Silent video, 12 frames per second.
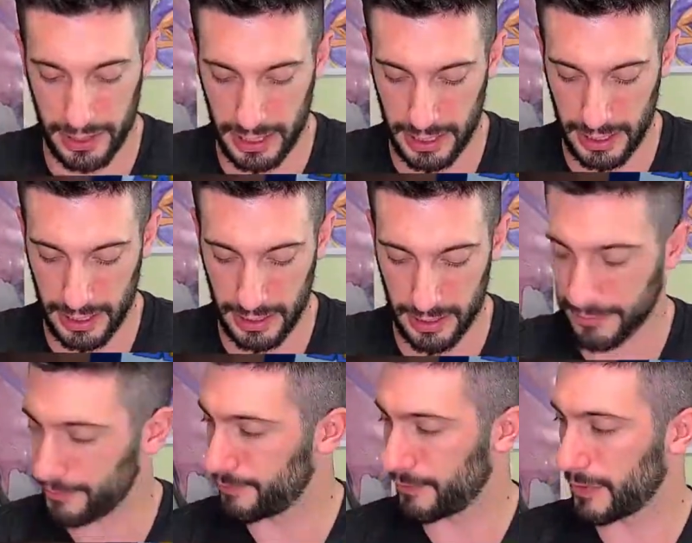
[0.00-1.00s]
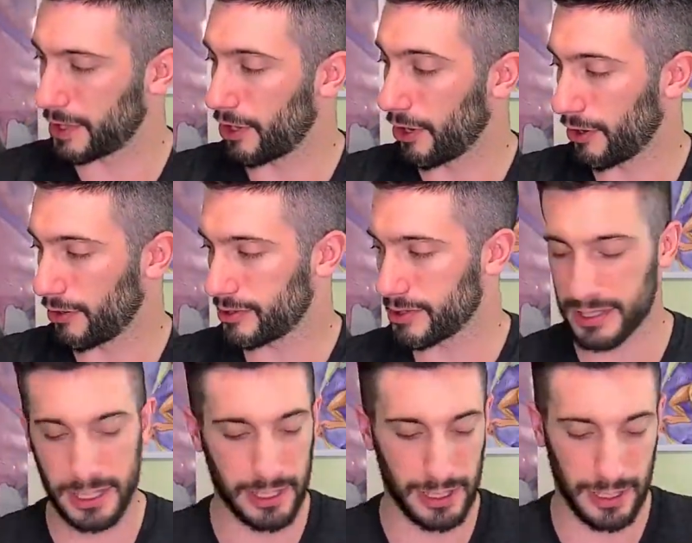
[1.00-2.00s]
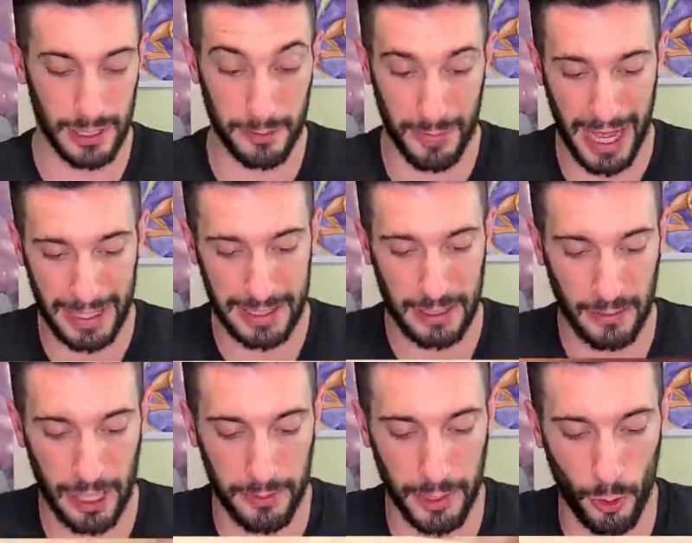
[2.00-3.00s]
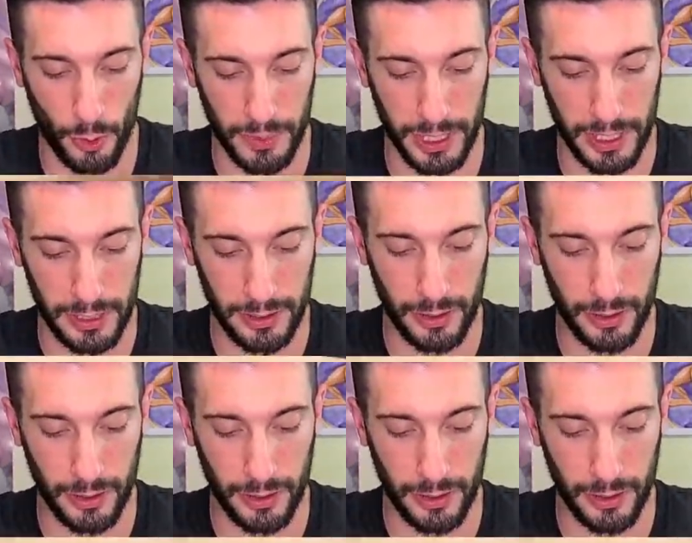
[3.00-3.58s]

The cards, the packs that I've been opening